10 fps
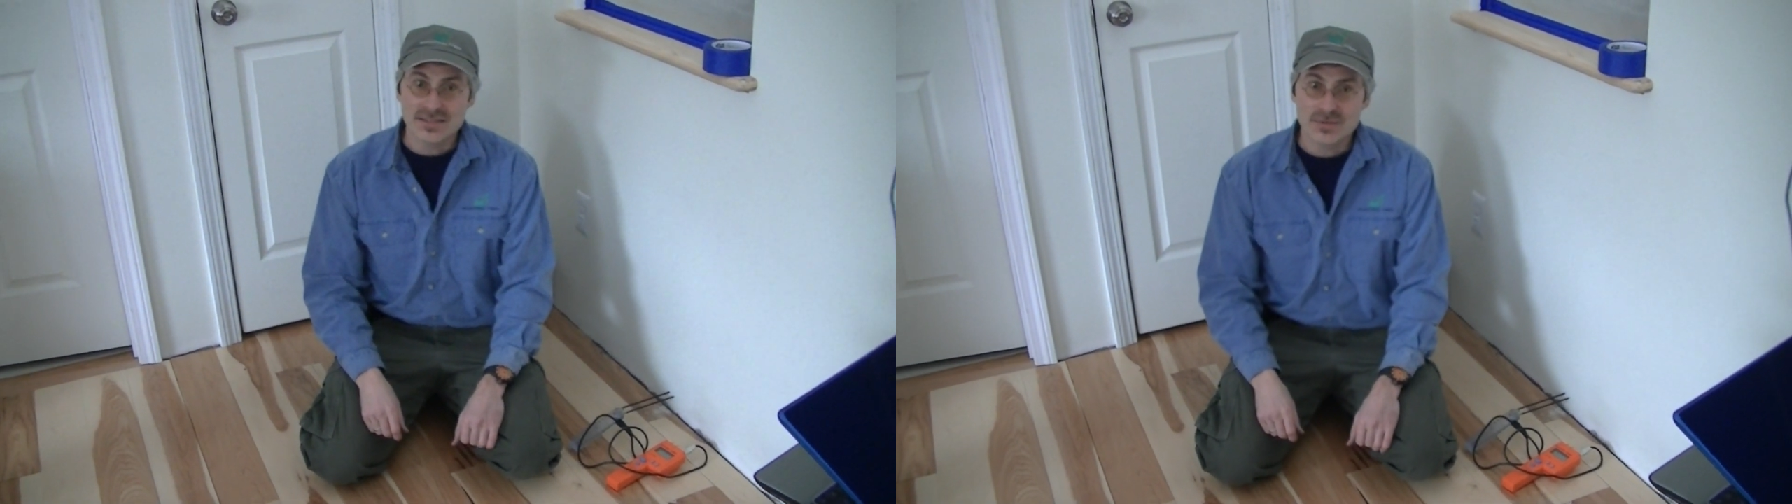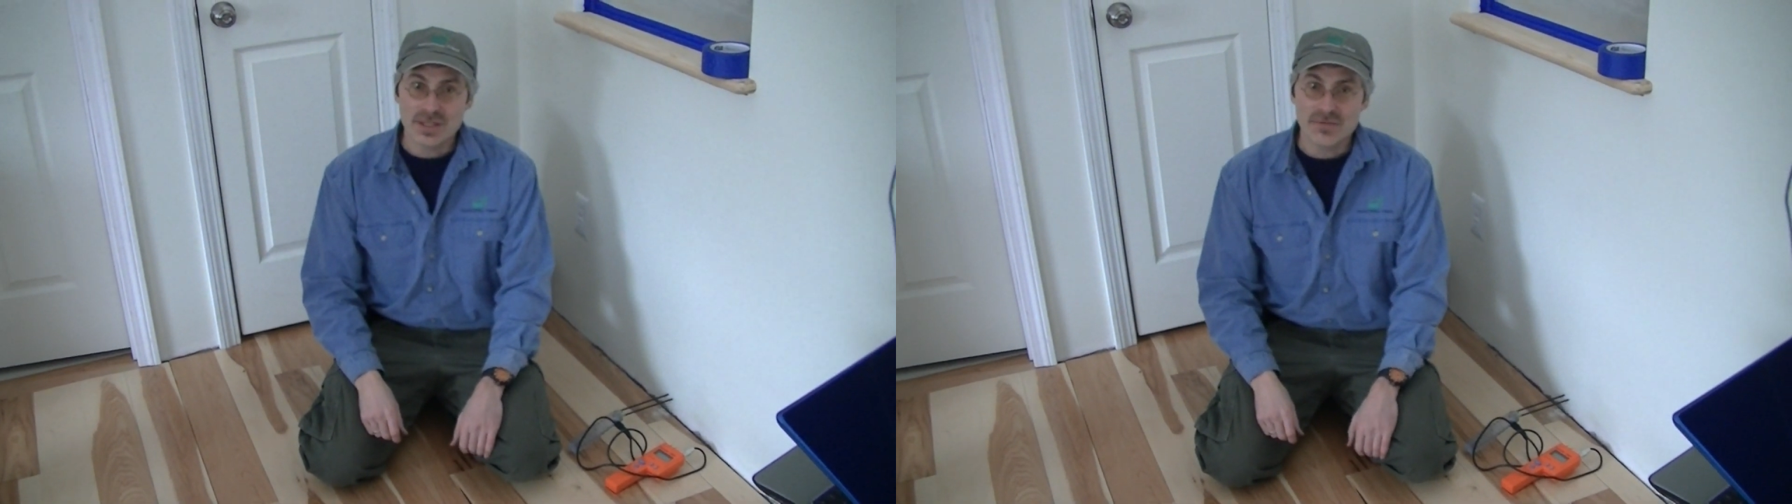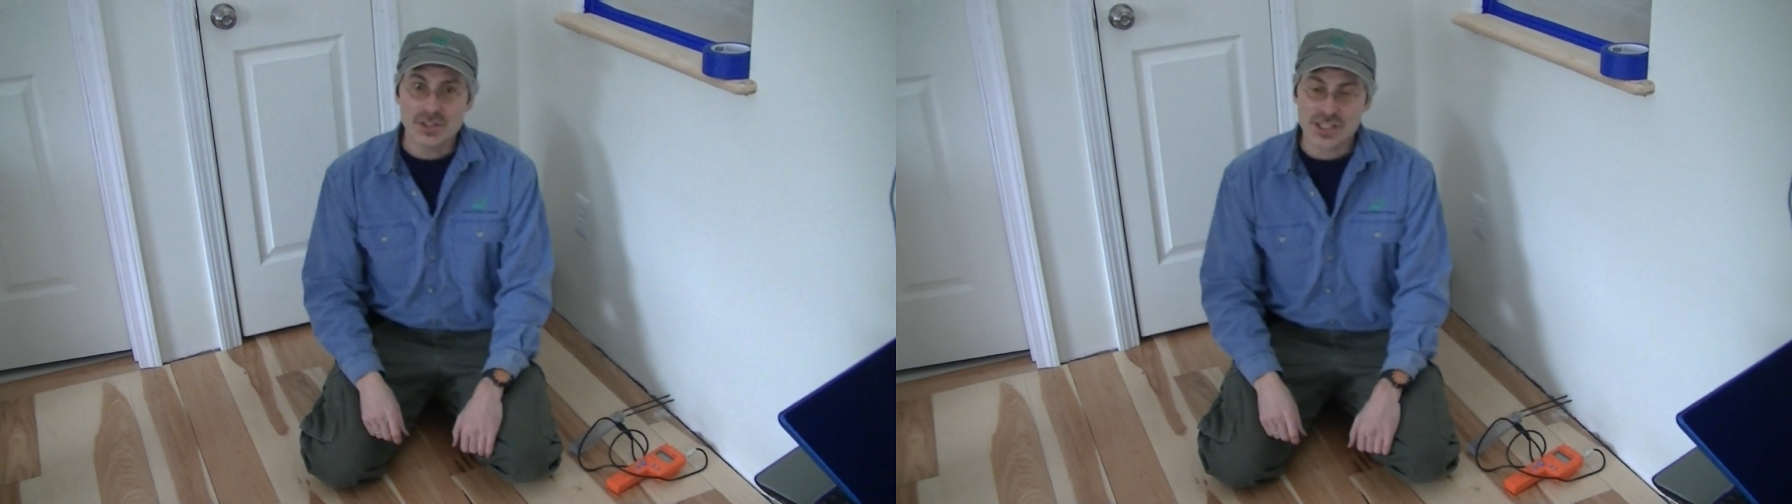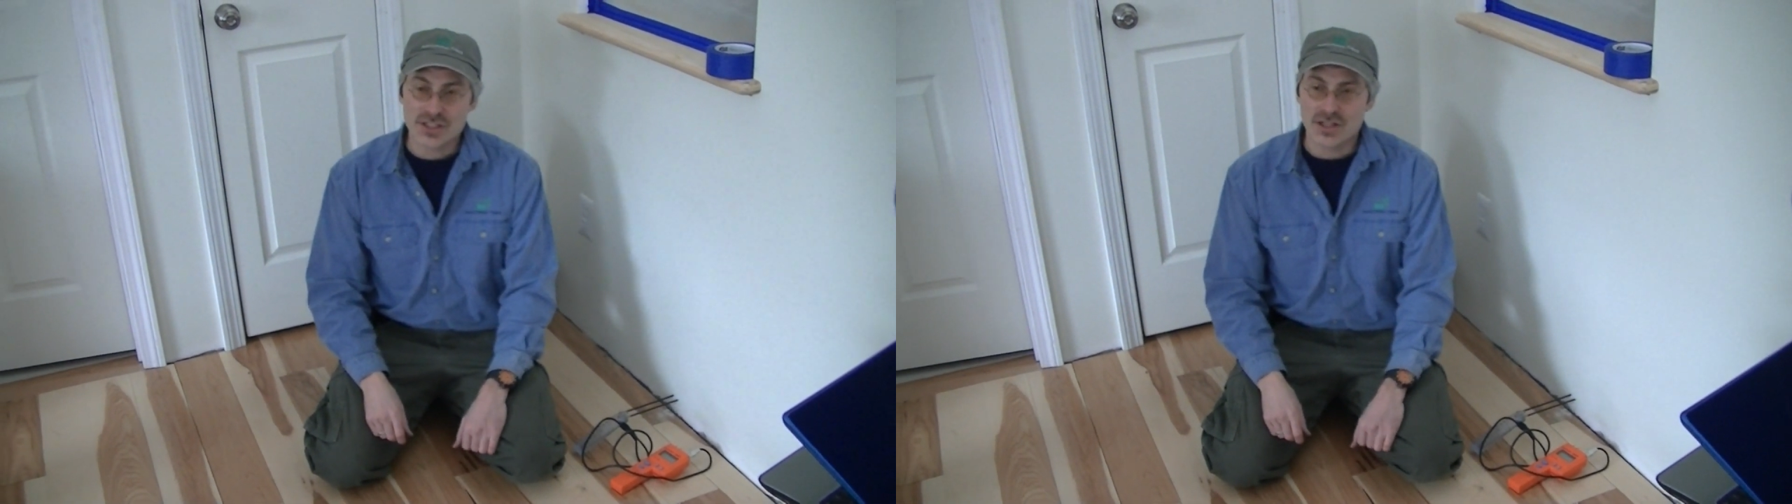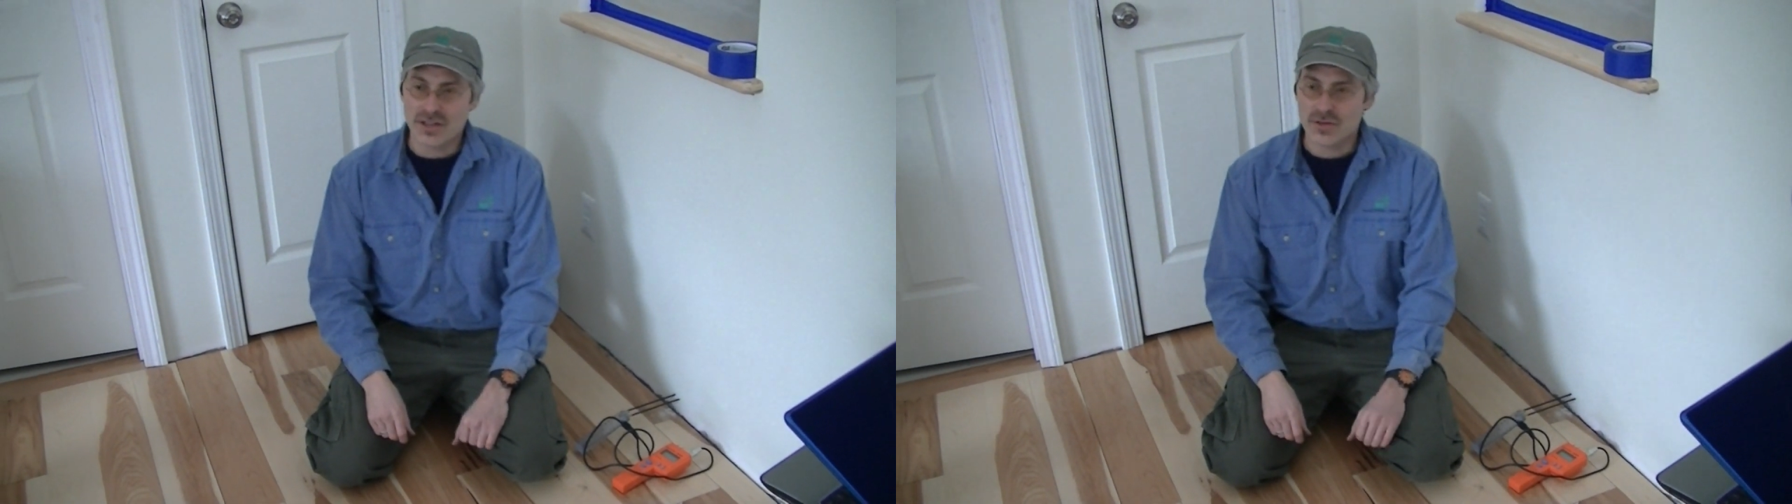We've just
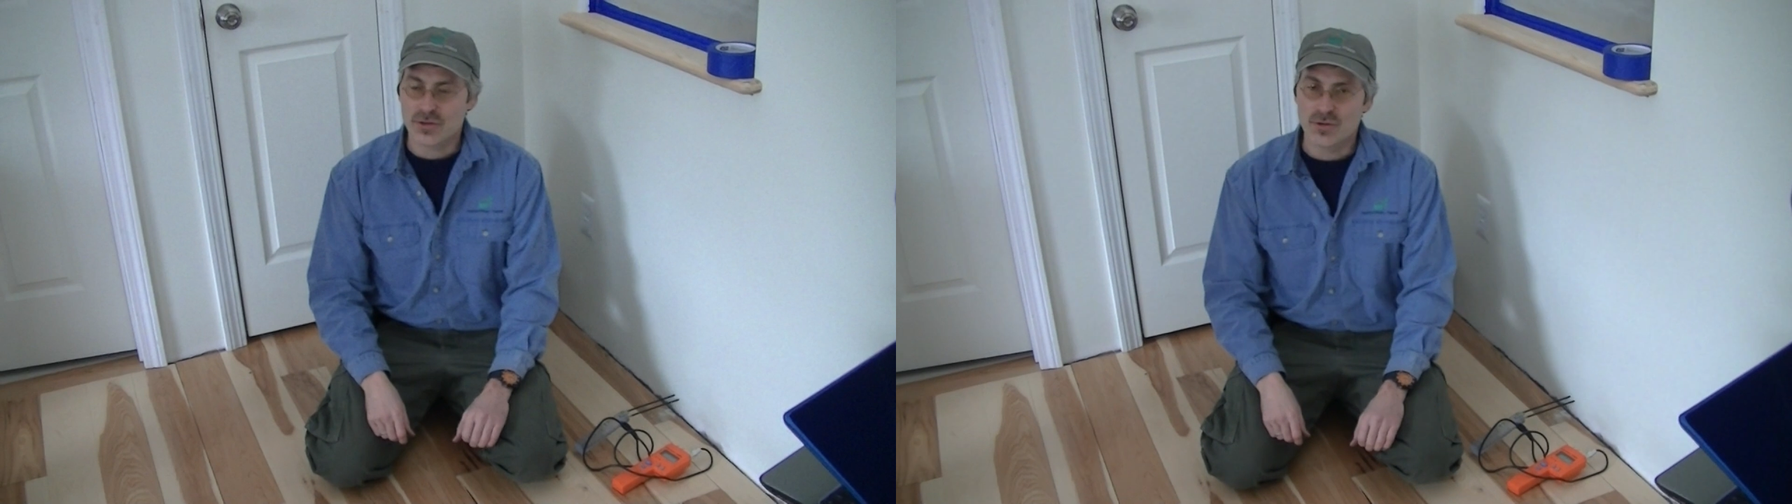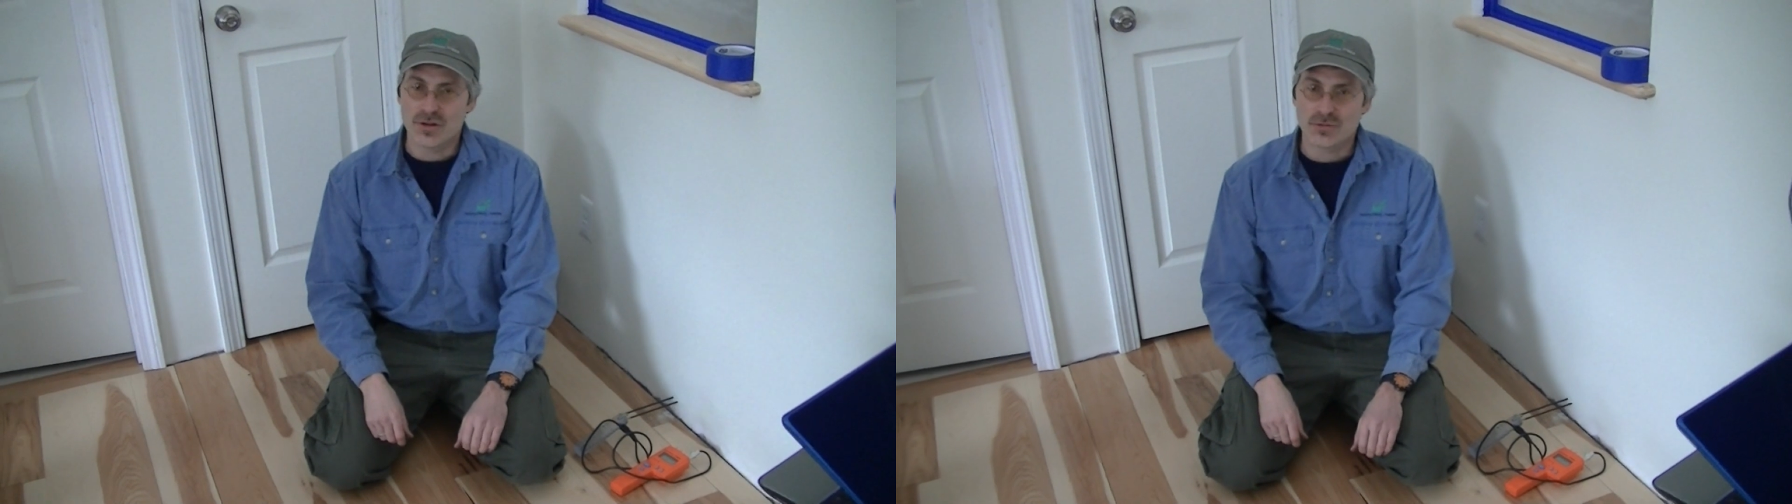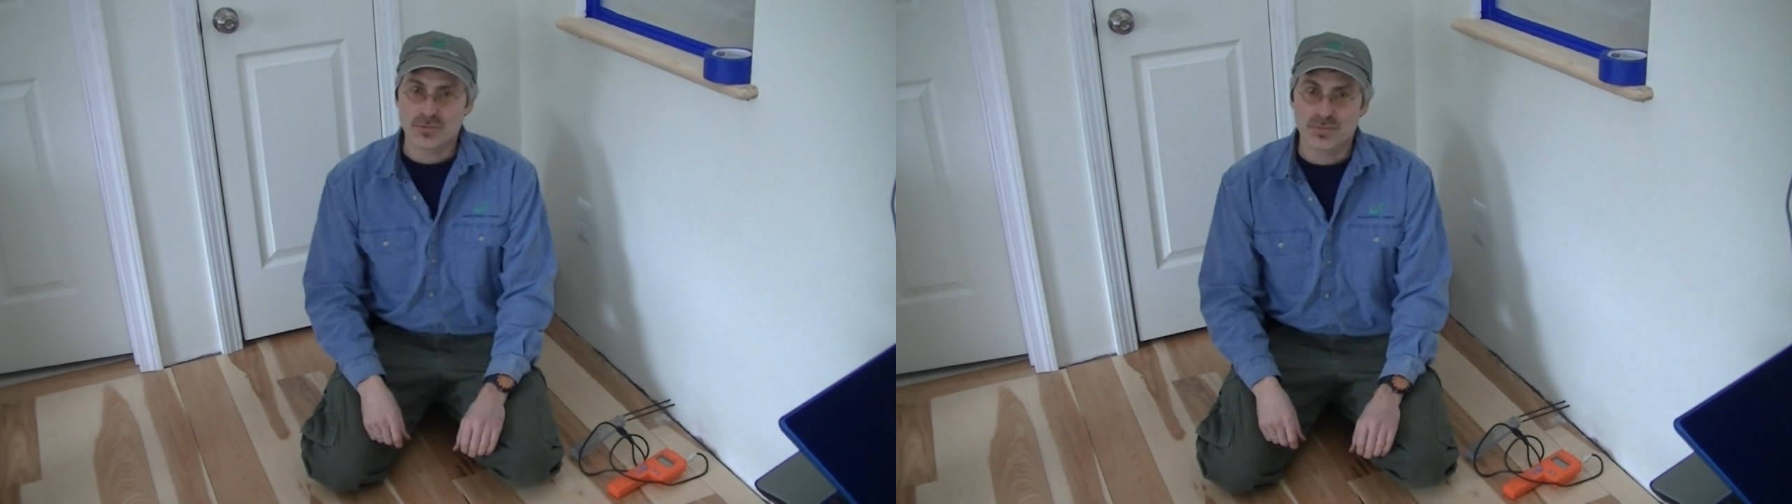gone through a